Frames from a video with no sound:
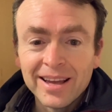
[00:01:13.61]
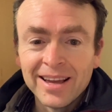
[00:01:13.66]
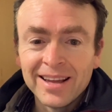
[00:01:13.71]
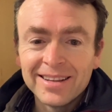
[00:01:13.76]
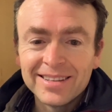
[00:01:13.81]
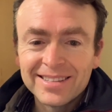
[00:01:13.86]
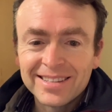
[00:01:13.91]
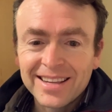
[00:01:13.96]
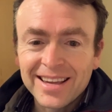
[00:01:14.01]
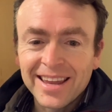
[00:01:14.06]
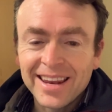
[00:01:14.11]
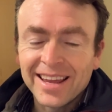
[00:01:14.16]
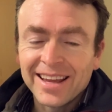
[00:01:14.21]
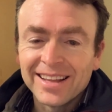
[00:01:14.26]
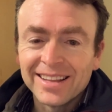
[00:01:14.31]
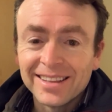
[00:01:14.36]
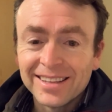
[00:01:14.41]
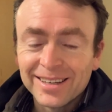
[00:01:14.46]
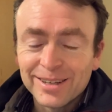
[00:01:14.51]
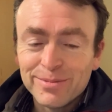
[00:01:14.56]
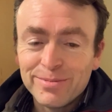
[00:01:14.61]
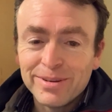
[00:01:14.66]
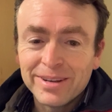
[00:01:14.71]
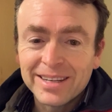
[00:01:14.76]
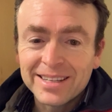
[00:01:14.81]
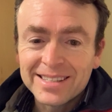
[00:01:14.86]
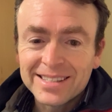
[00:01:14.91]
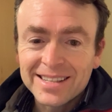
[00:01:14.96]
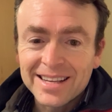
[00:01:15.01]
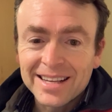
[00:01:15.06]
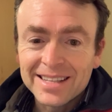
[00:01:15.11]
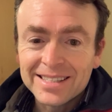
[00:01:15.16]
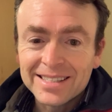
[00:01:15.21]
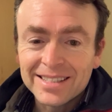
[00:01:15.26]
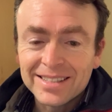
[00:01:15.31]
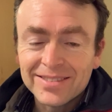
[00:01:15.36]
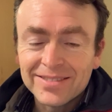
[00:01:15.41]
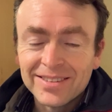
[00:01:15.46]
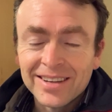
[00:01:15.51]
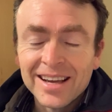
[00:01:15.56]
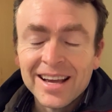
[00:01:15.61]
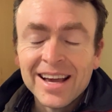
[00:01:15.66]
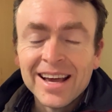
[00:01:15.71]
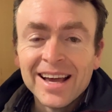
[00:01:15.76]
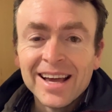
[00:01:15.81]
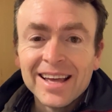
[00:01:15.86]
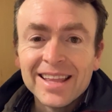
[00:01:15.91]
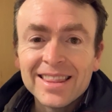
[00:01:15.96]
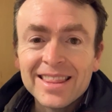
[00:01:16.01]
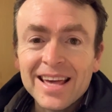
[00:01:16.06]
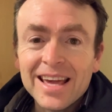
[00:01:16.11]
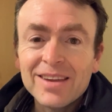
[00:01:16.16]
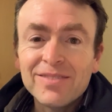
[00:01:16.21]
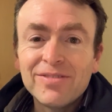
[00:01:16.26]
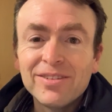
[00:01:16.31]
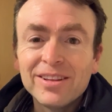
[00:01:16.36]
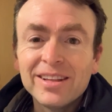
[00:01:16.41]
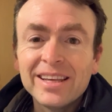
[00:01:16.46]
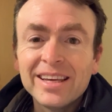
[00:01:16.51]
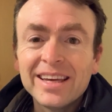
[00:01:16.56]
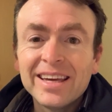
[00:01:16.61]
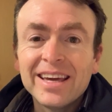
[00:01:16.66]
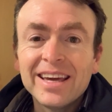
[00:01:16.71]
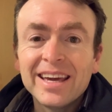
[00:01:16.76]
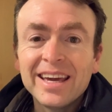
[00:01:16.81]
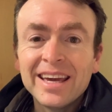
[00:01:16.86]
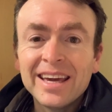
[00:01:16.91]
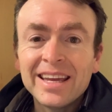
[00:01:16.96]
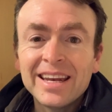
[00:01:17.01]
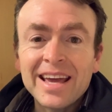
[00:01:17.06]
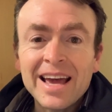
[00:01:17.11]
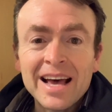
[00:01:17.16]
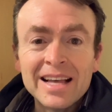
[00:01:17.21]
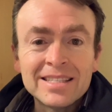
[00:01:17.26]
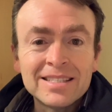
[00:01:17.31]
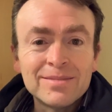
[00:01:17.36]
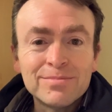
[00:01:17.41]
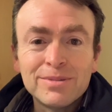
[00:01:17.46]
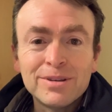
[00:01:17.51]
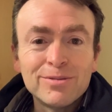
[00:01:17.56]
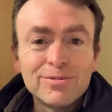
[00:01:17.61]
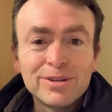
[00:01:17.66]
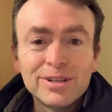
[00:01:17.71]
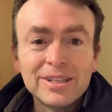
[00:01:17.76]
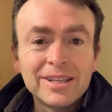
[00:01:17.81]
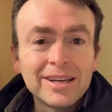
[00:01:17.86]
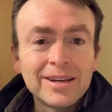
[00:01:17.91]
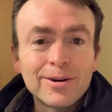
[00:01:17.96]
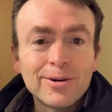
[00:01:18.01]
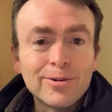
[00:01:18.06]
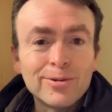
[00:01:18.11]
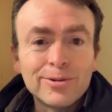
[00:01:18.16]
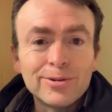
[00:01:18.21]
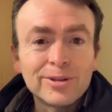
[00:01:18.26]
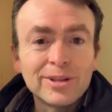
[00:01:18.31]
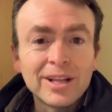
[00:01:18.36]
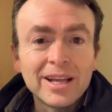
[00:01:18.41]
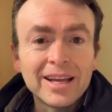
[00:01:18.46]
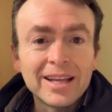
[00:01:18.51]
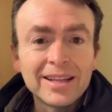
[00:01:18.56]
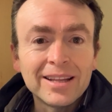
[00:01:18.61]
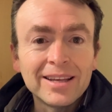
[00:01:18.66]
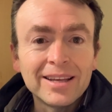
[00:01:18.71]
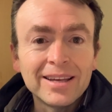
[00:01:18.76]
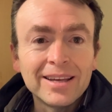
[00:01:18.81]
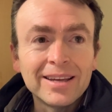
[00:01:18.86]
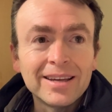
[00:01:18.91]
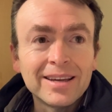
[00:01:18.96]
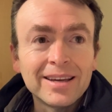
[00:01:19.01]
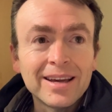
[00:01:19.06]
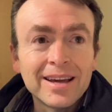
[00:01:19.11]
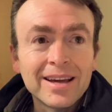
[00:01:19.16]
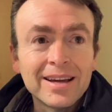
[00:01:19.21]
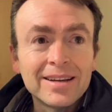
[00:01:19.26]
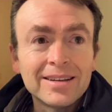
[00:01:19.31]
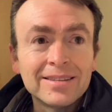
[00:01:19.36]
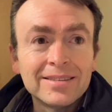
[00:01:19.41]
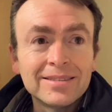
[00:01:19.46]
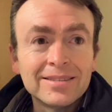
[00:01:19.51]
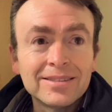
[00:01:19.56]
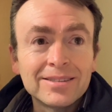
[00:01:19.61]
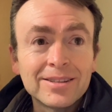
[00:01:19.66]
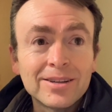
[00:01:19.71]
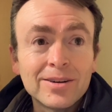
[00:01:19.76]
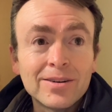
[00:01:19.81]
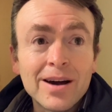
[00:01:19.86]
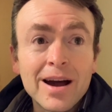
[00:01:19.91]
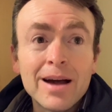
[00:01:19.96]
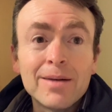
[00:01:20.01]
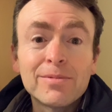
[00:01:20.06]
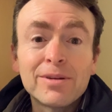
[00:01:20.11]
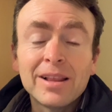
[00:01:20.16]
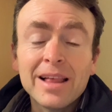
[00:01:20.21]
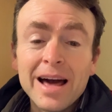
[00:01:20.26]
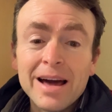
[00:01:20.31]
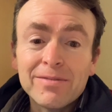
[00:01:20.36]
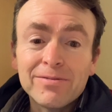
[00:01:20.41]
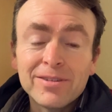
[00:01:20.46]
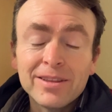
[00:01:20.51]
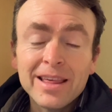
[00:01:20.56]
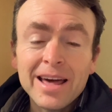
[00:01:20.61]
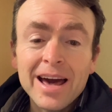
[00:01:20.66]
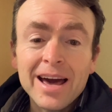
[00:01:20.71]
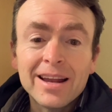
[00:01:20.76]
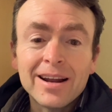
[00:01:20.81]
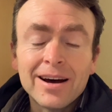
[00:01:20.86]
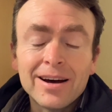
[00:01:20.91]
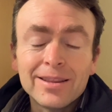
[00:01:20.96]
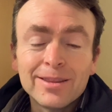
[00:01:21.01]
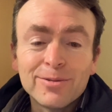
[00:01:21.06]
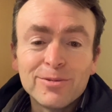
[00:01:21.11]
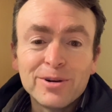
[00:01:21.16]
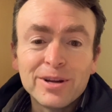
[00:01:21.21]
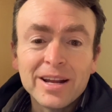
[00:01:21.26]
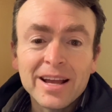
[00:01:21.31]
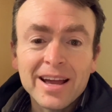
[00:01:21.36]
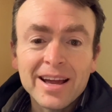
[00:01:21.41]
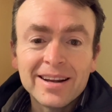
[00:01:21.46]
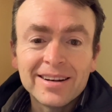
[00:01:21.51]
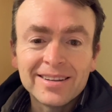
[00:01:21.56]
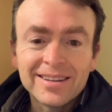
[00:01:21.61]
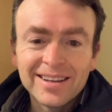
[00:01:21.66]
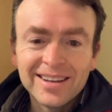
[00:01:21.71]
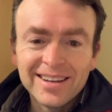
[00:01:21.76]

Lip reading: It's getting a little bit excessive. Thankfully, it hasn't been really cold lately. And so I'm glad for that on the one hand.